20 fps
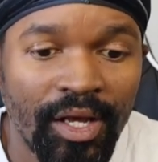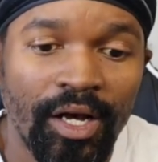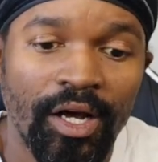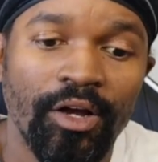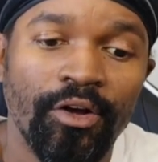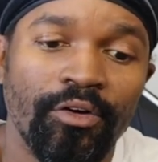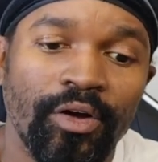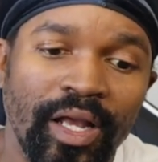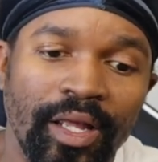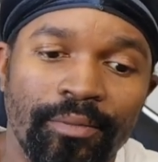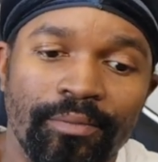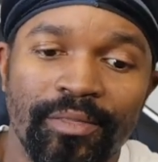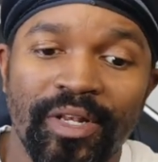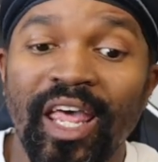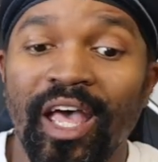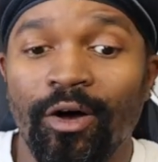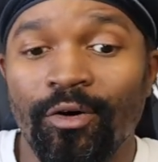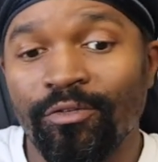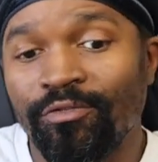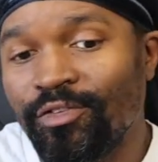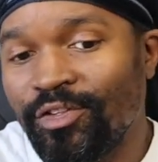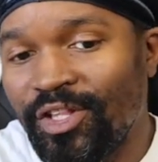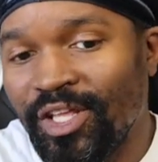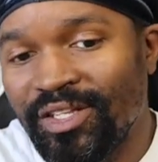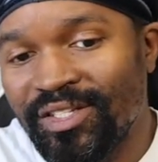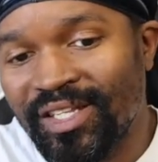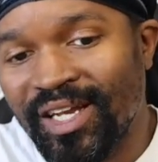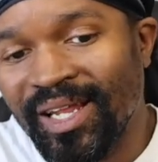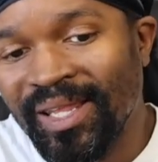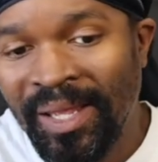Alright, now for
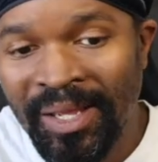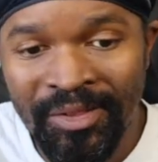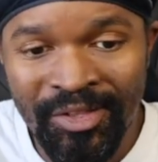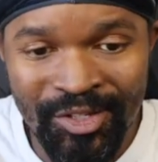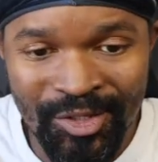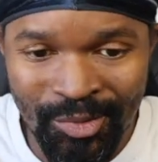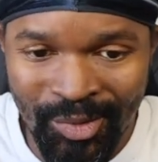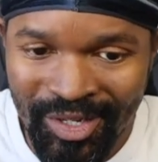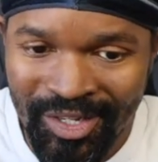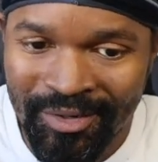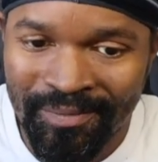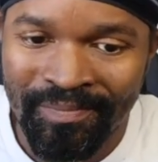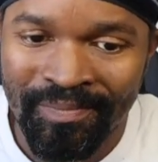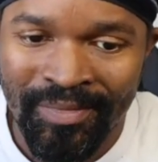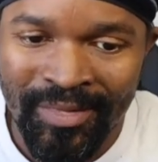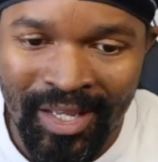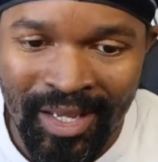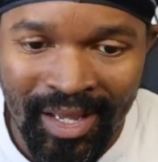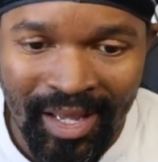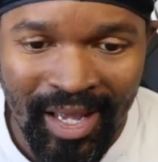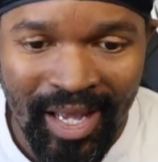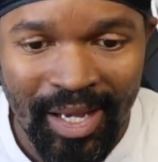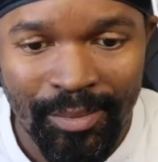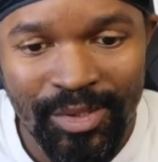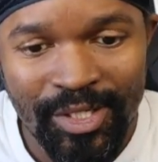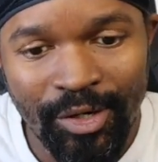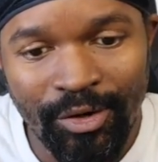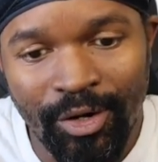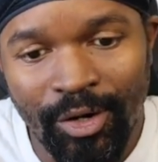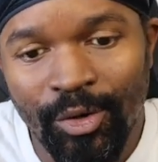things that I like this week.
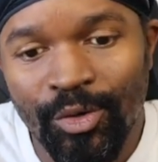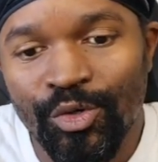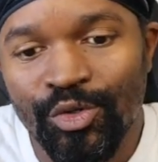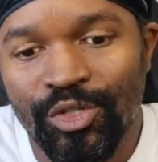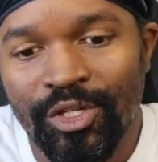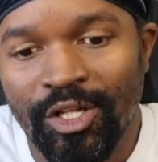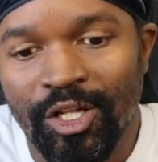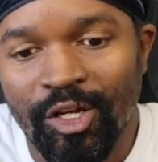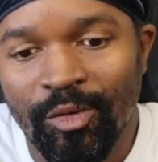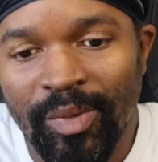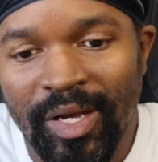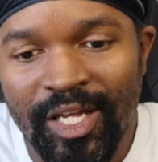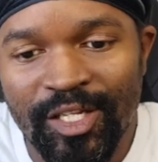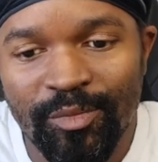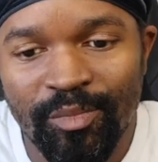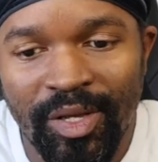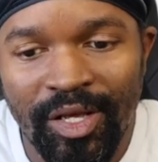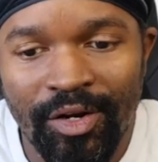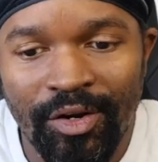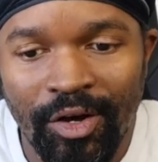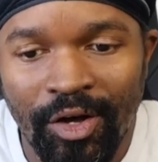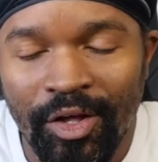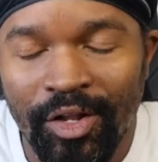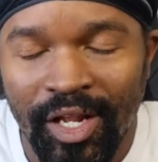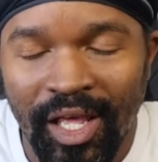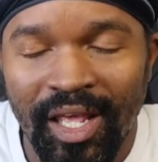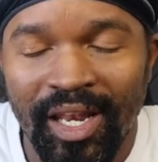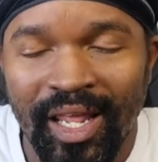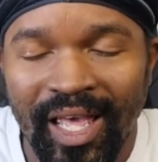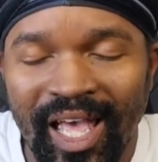Aptera Owners Club has been on
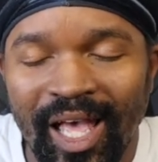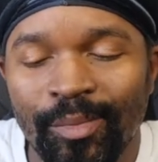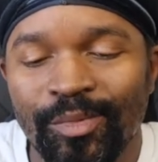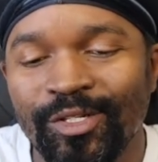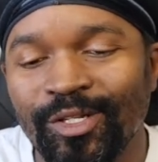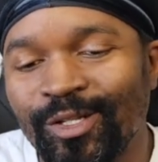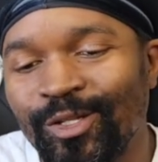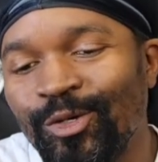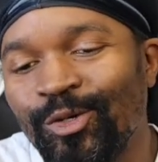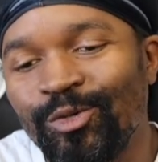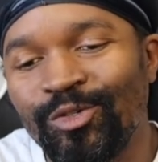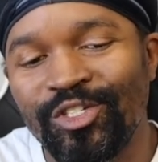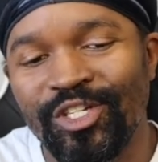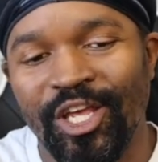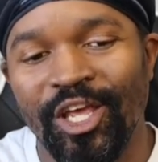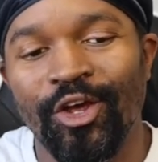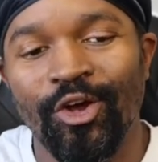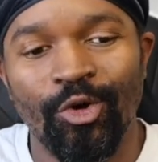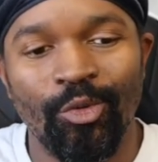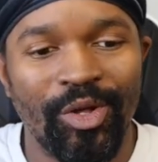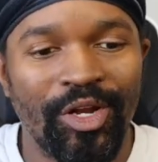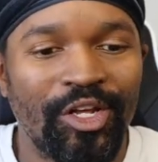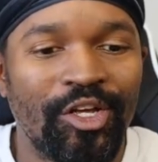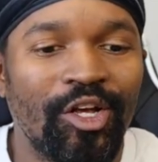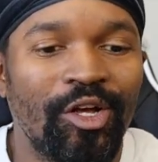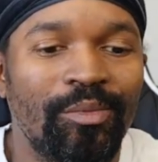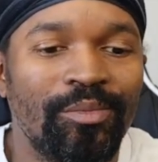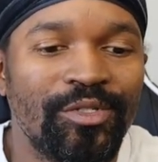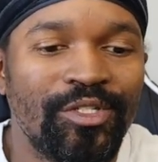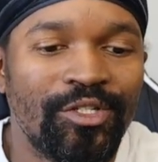an absolute tear when it
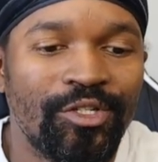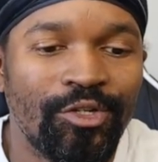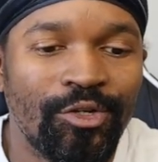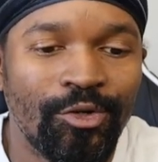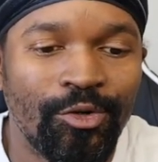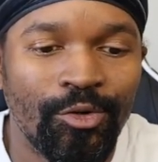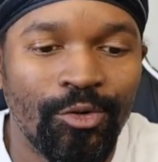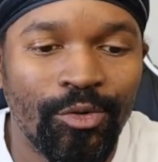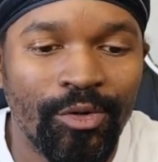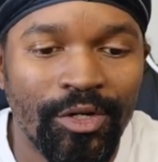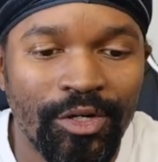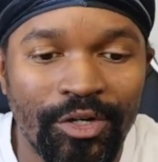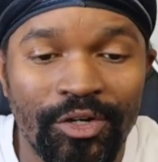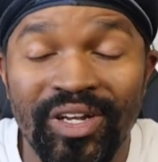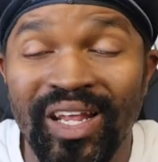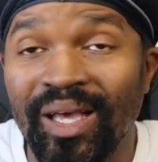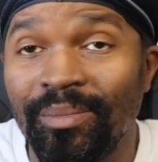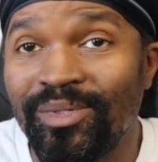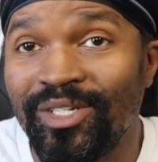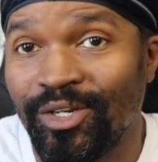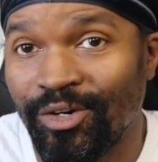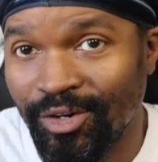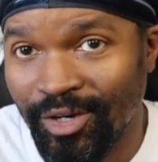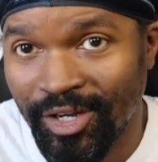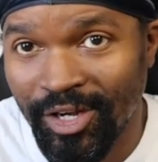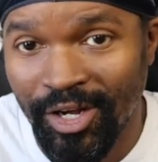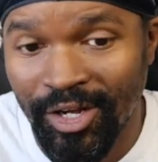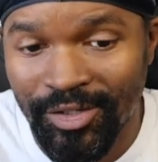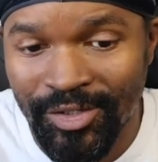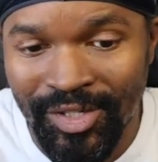comes to good Aptera
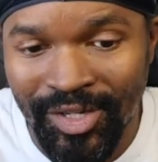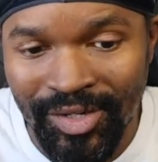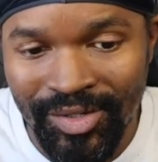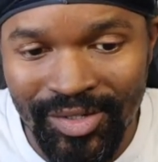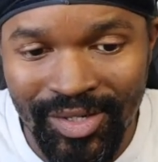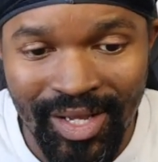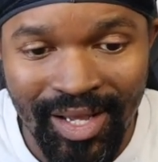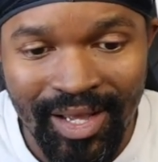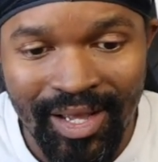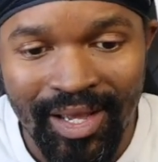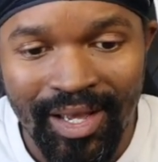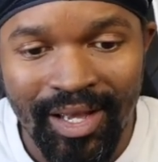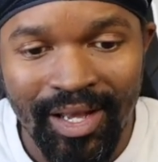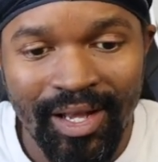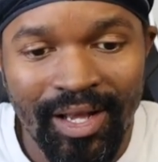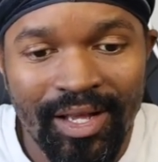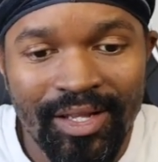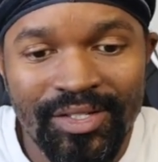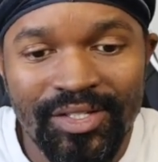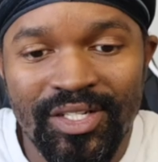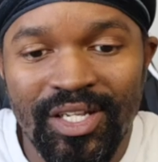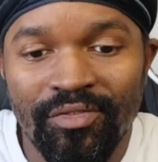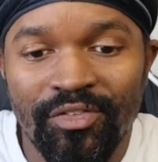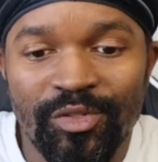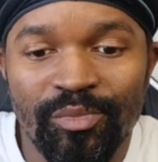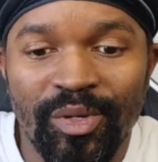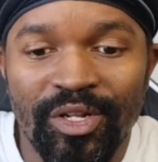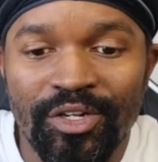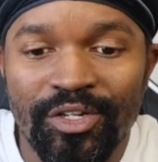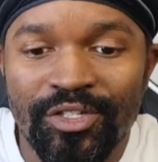content. Uh, Steve
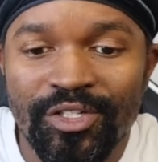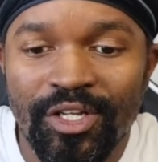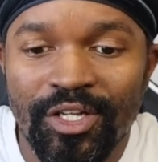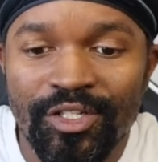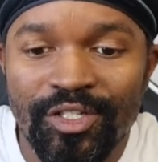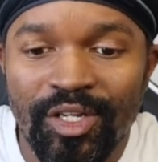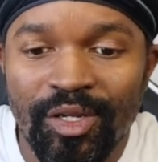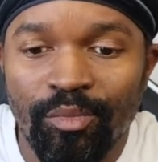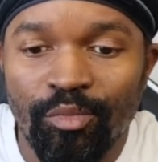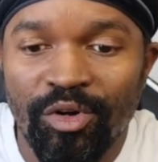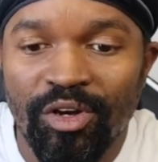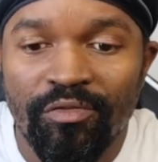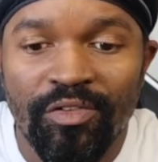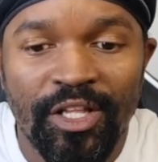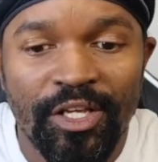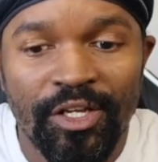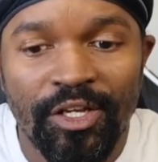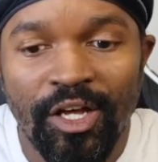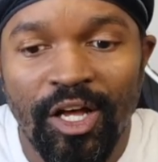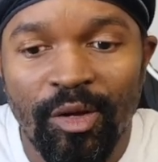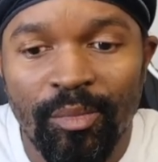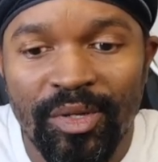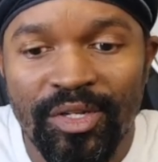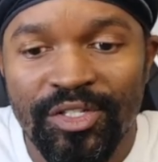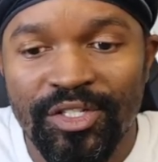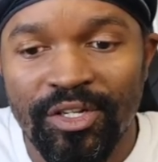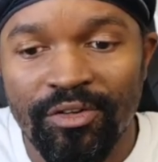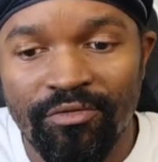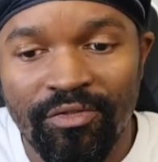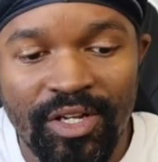has been discussing prevalent
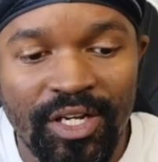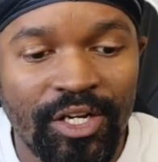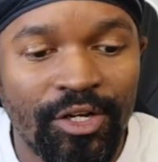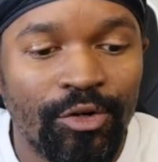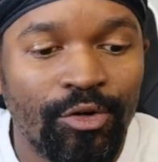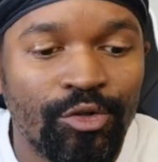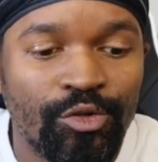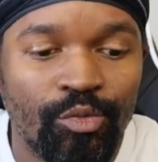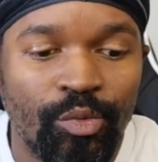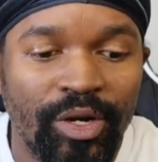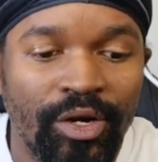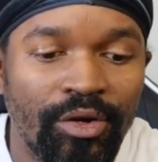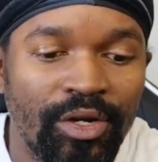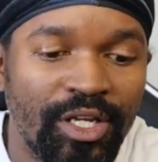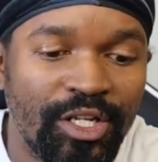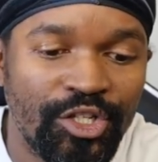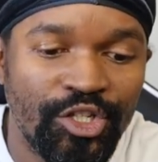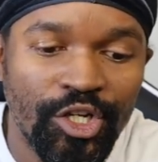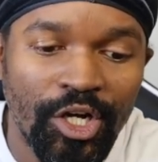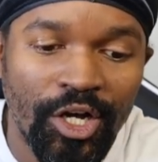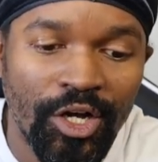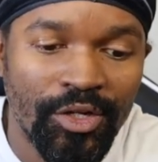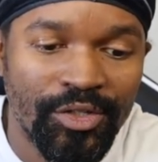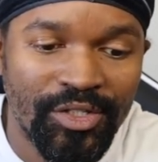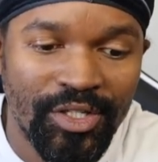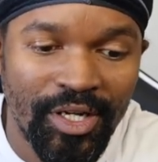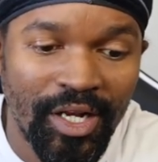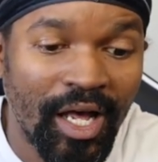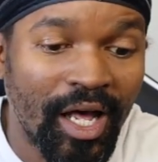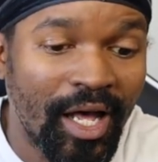comments in videos where he
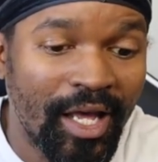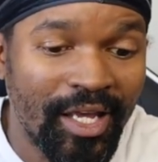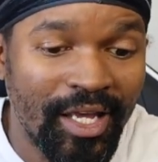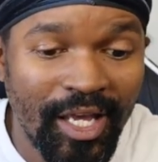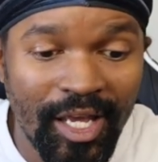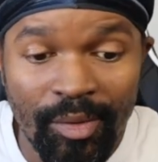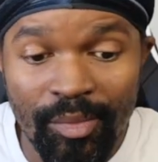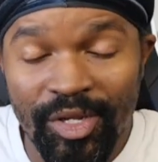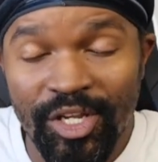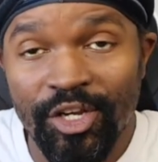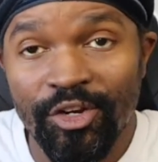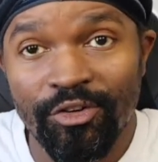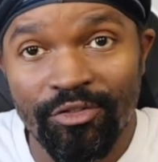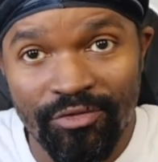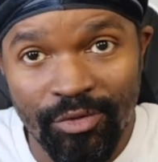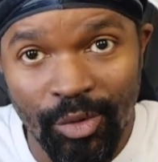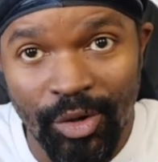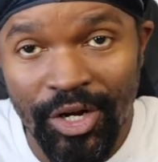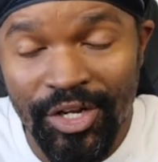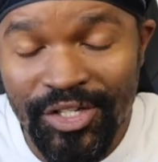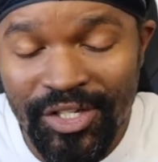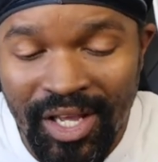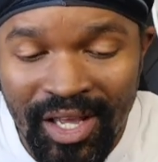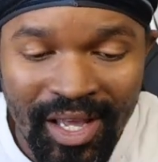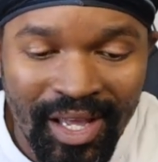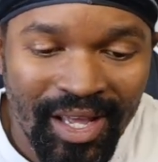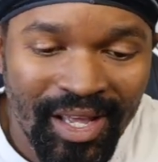jogs, and I am here for it.